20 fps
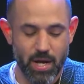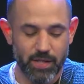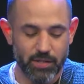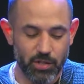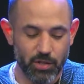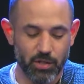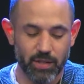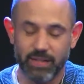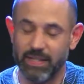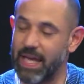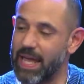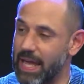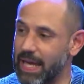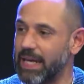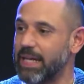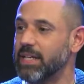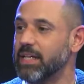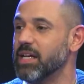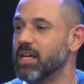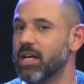You're going to
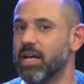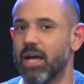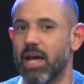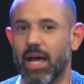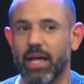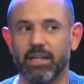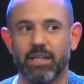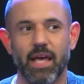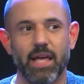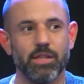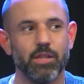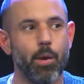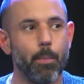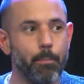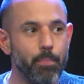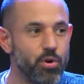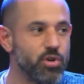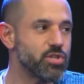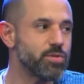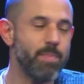hate and, and the
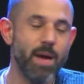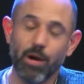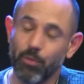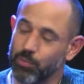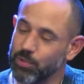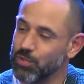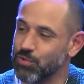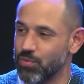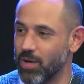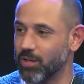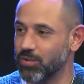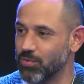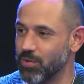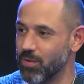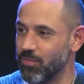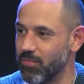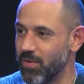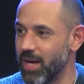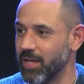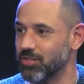pushback when you try to
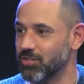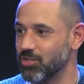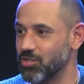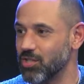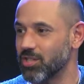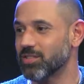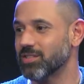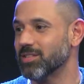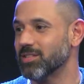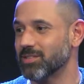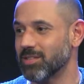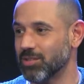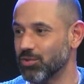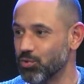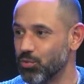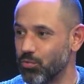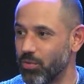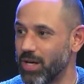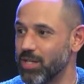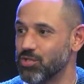advance justice and
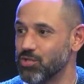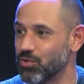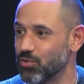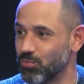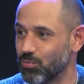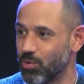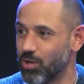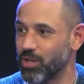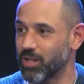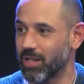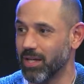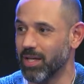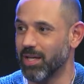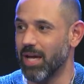do righteous work